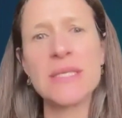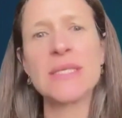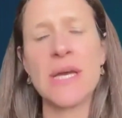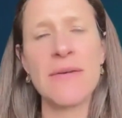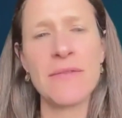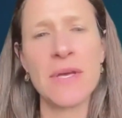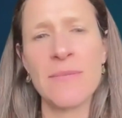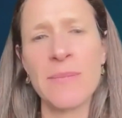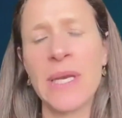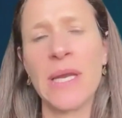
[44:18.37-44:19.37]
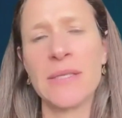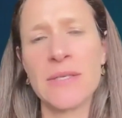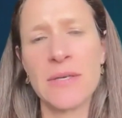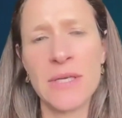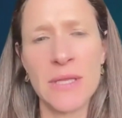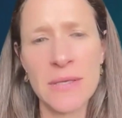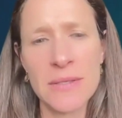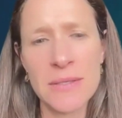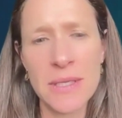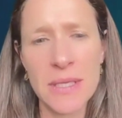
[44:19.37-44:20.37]
and stuff that have been answered in
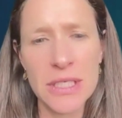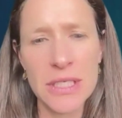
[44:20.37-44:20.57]
the